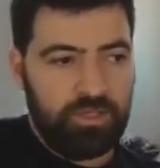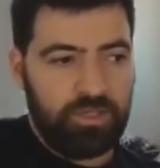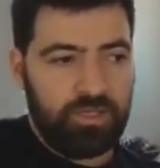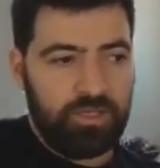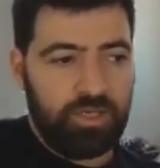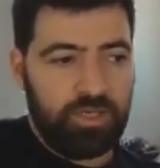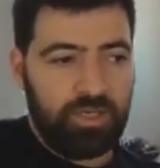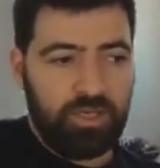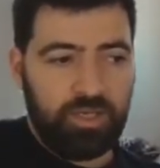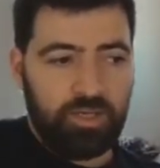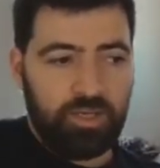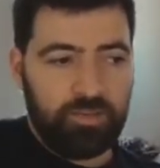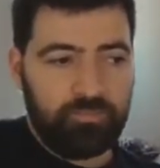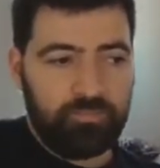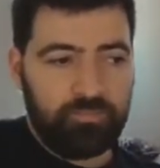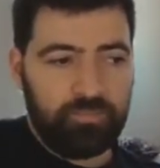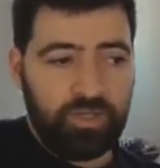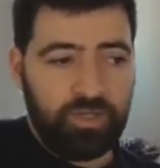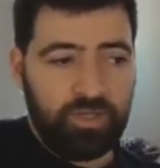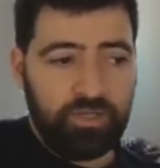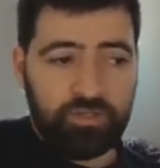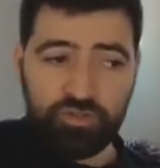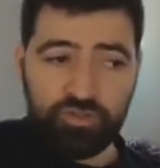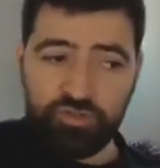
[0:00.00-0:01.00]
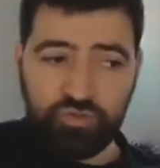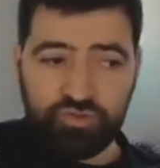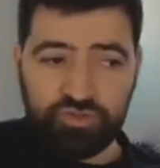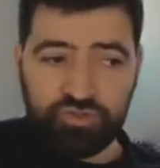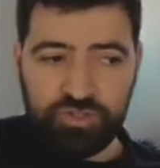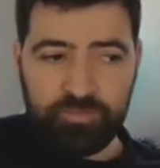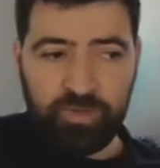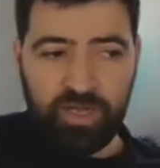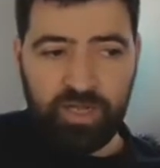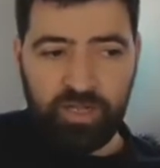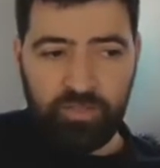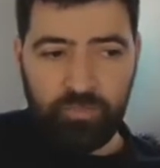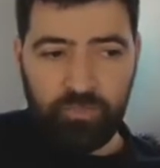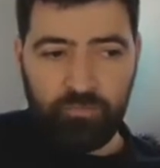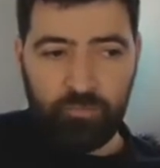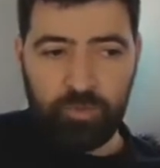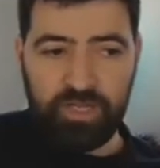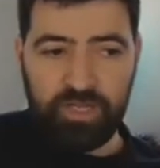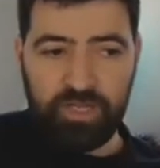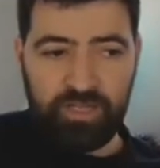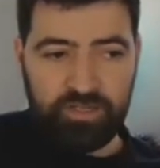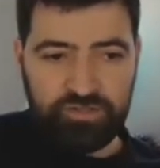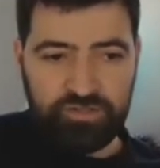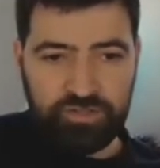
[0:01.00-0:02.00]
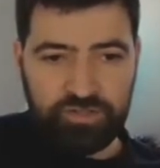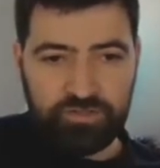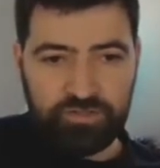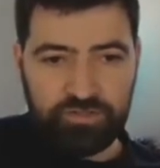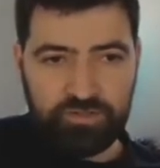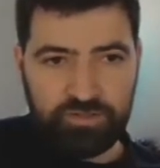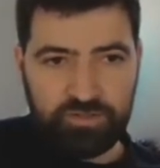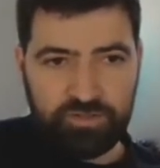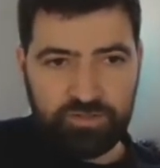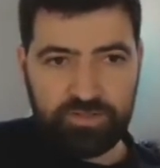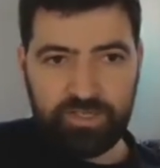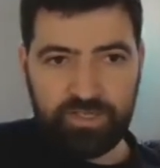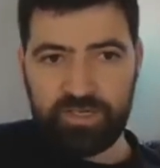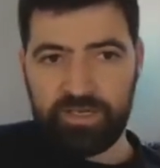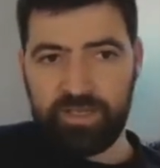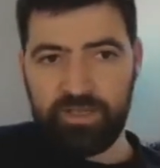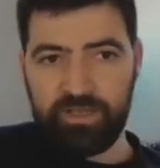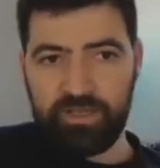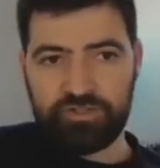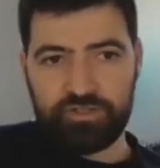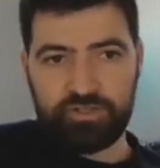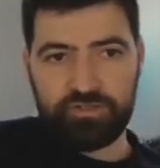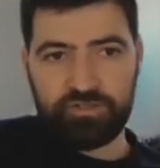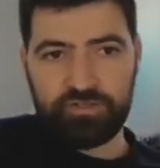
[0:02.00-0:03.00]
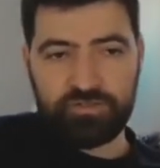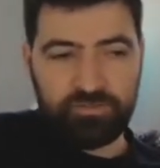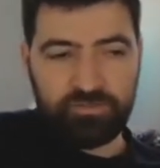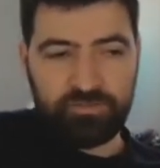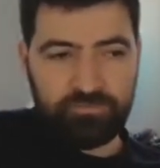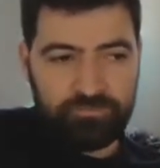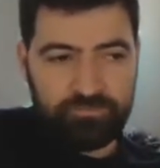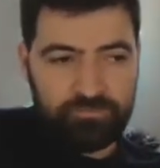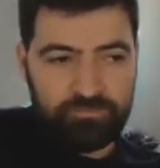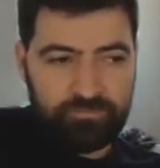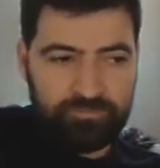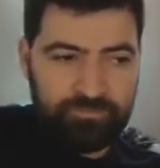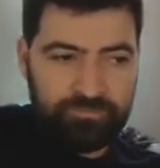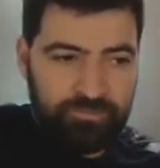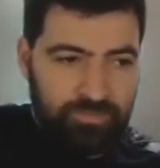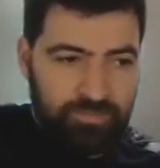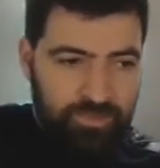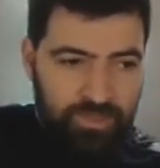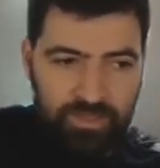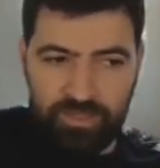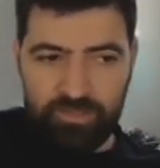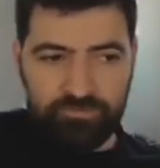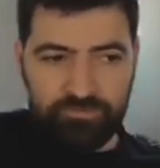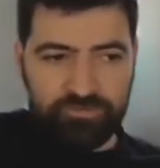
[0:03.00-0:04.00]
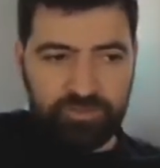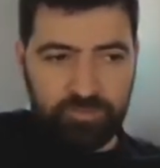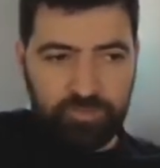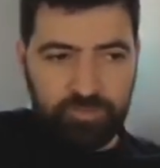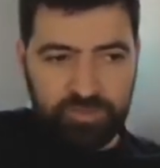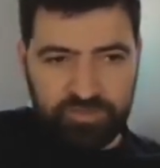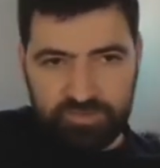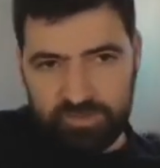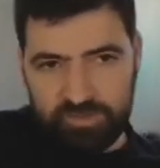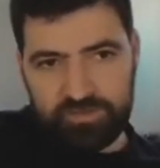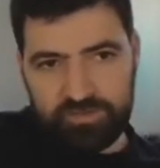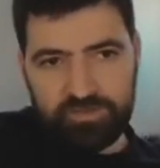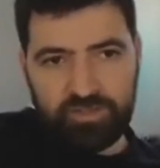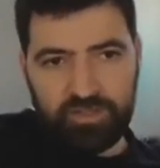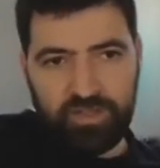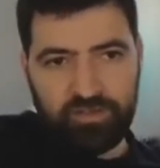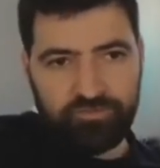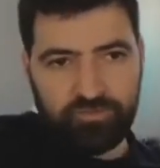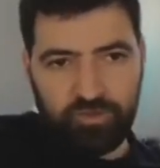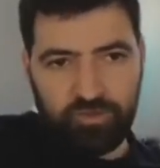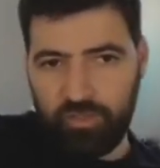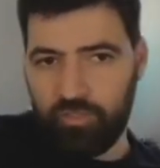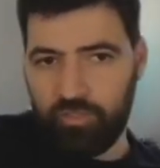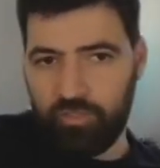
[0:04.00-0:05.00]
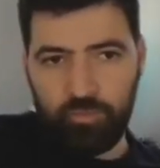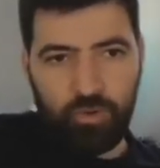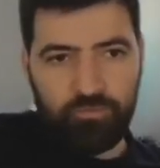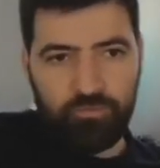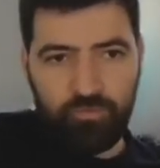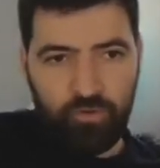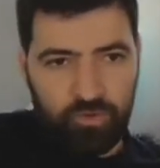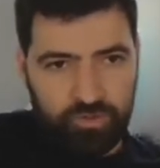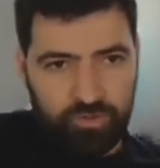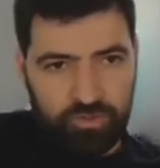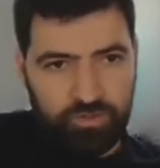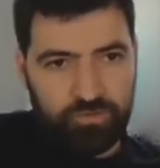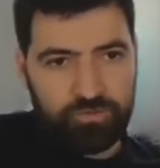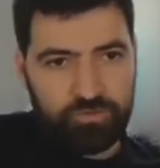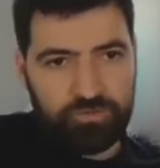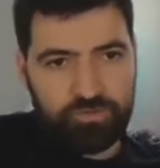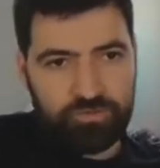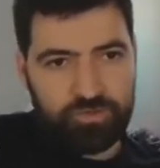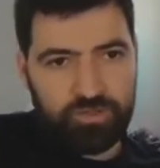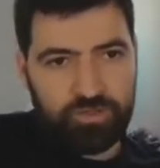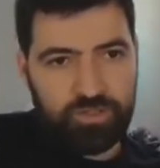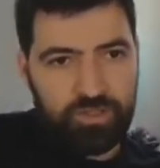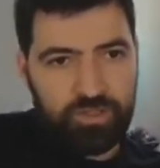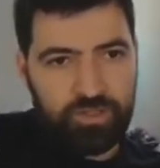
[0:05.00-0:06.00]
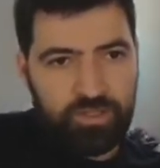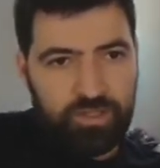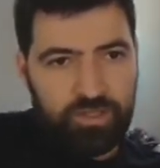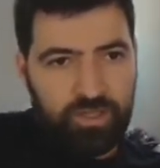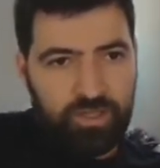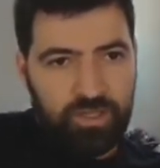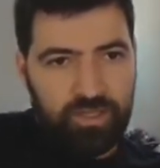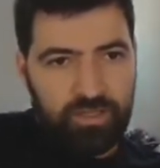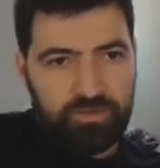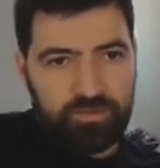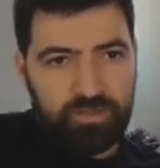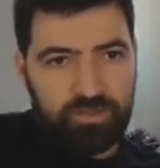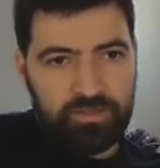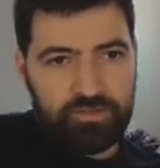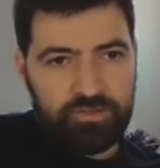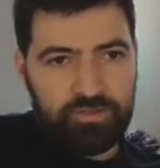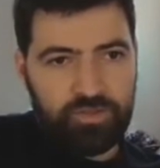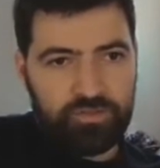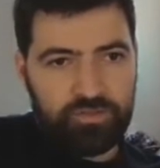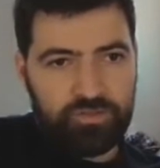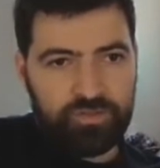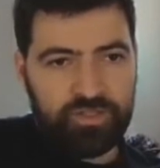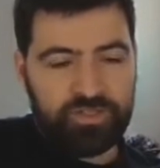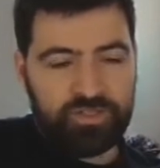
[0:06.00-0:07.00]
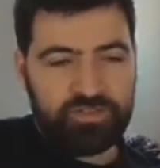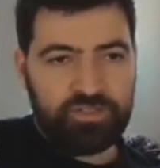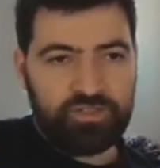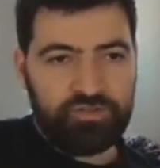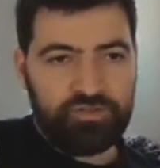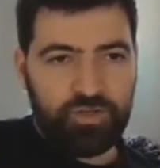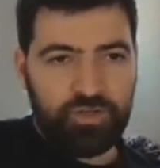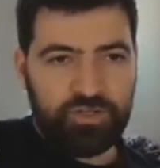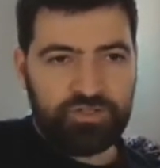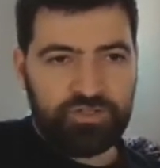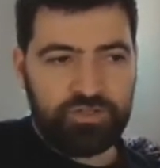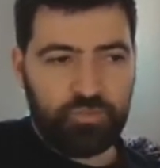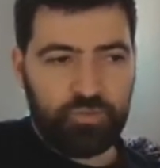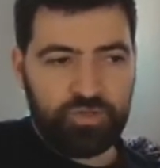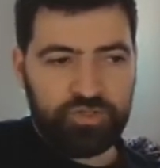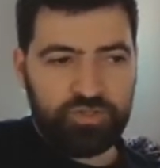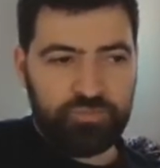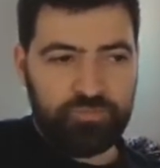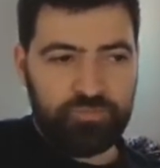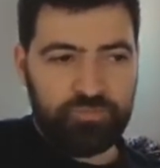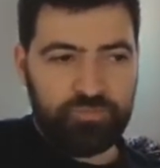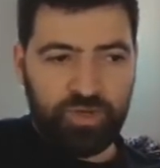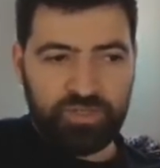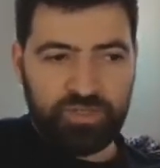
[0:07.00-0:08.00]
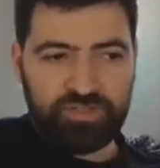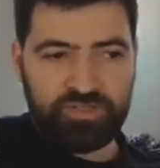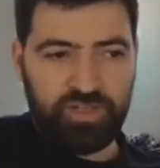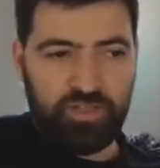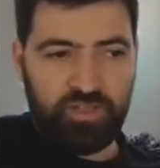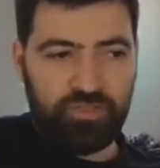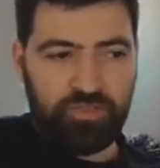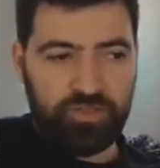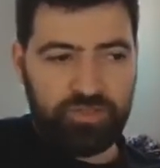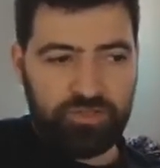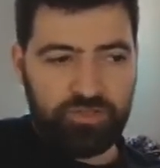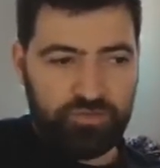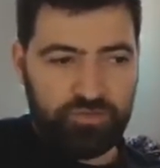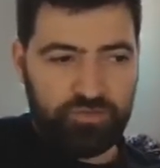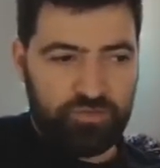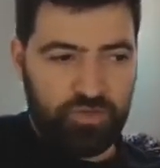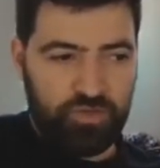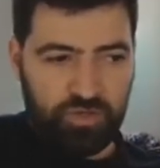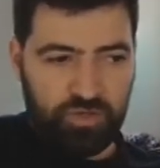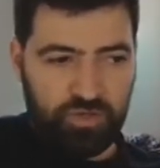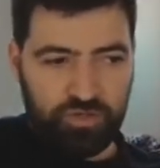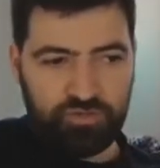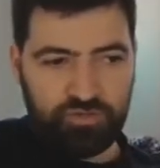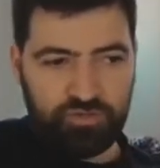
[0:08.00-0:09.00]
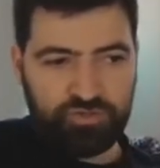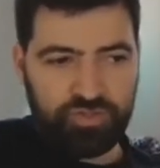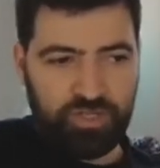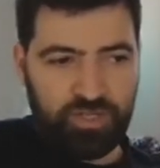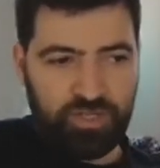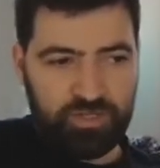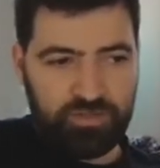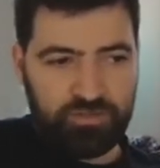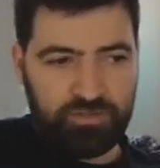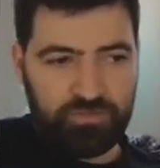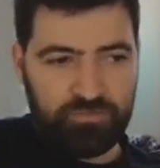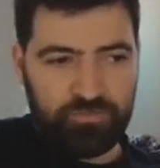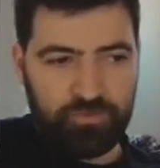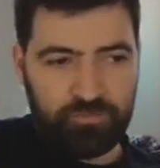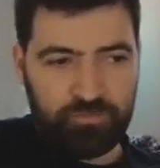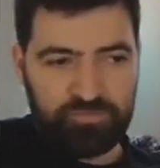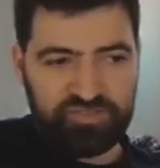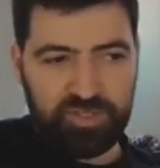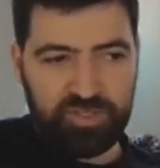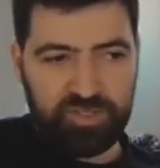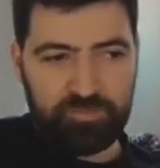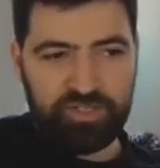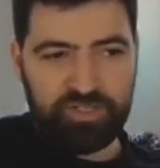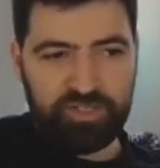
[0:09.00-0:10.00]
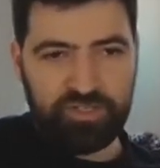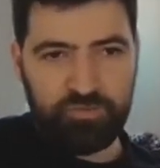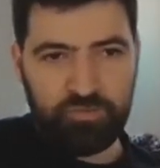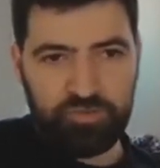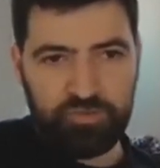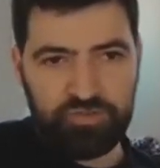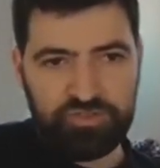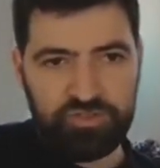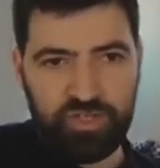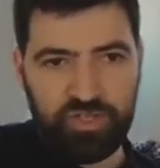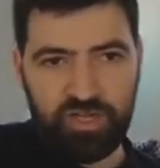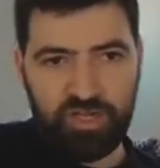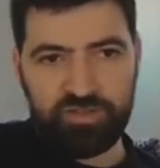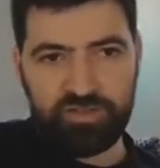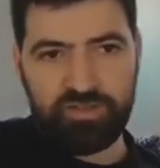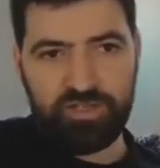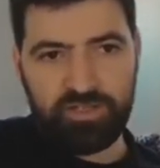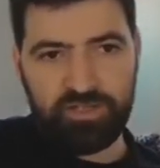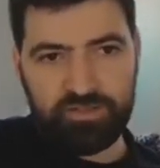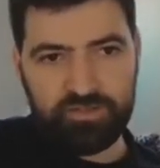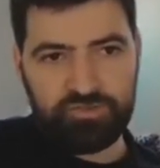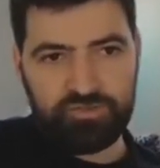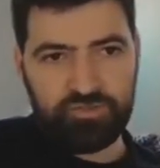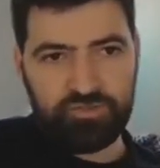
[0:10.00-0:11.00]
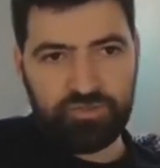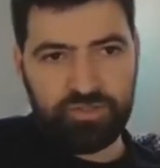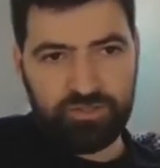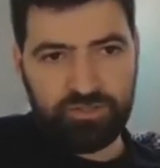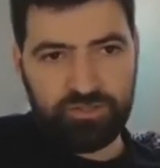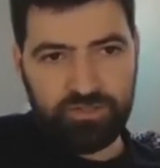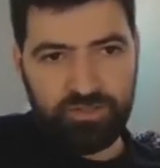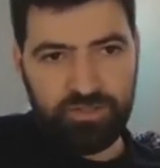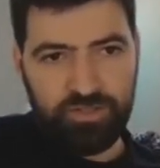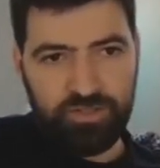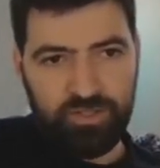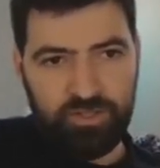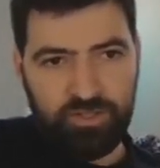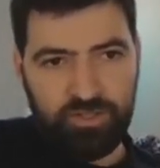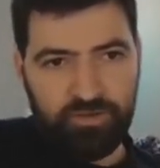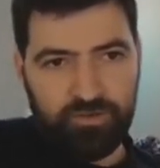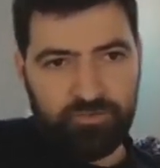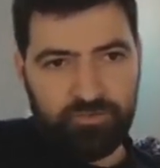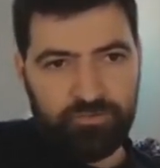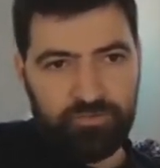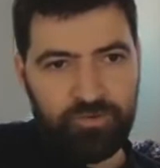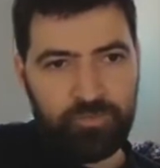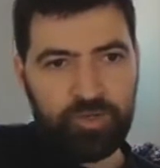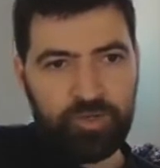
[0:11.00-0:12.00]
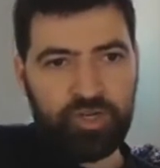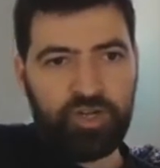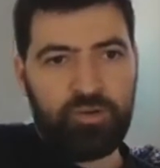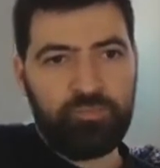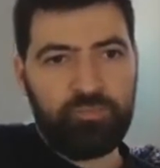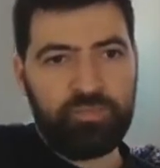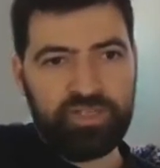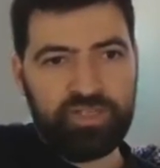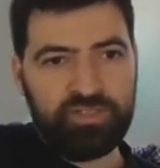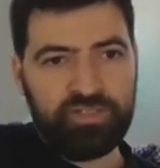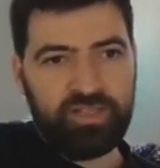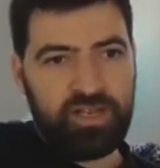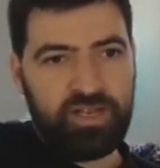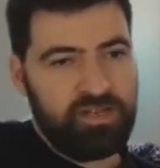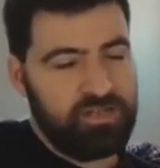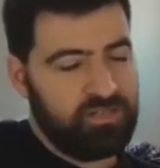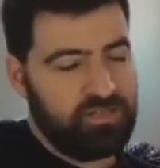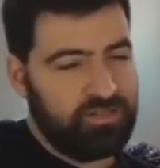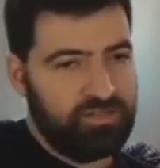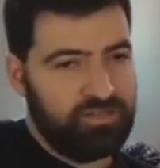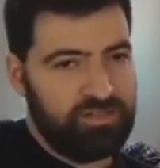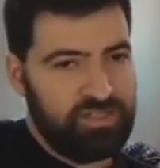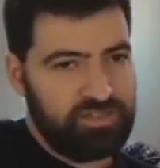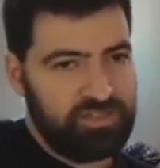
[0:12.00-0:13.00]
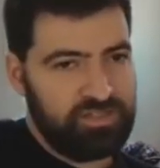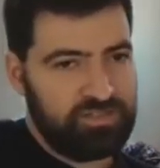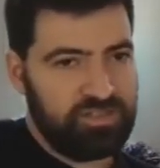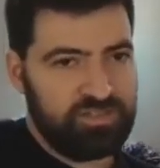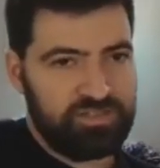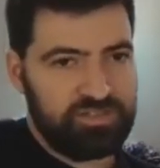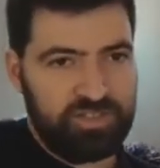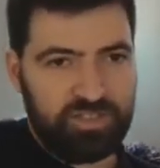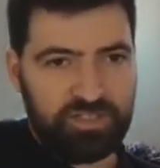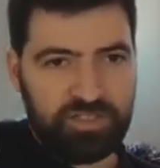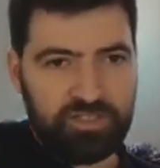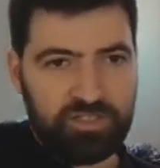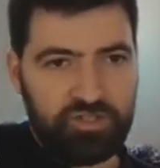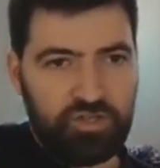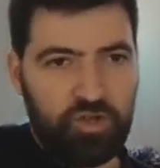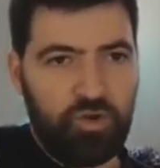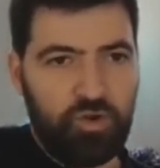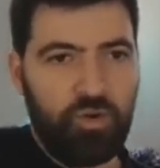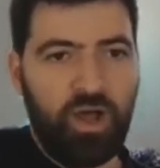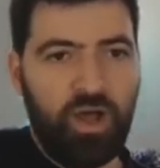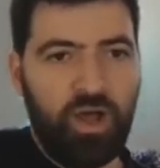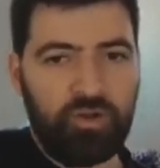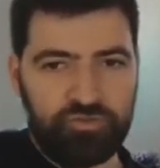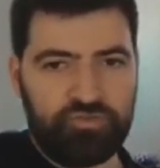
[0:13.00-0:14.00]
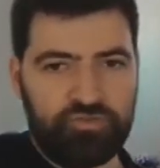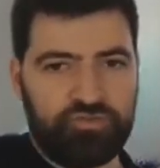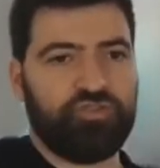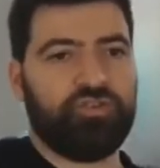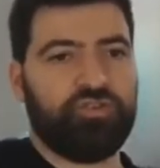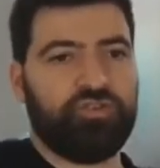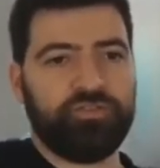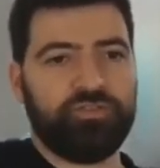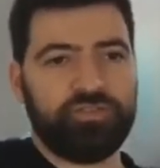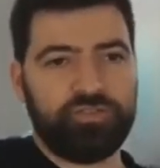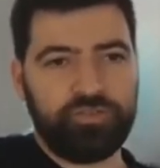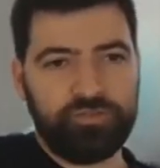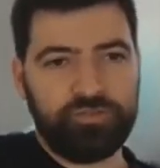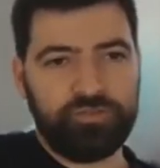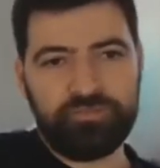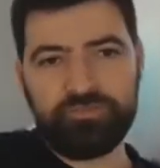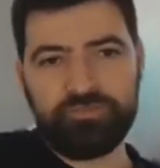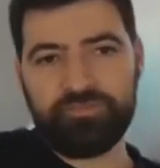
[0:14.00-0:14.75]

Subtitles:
You usually buy it from an agent. That agent leaves the business after 3 or 4 years. And then you are in a situation where you bought something you don't understand from somebody who is not in the industry, from a company that doesn't necessarily know how to service you.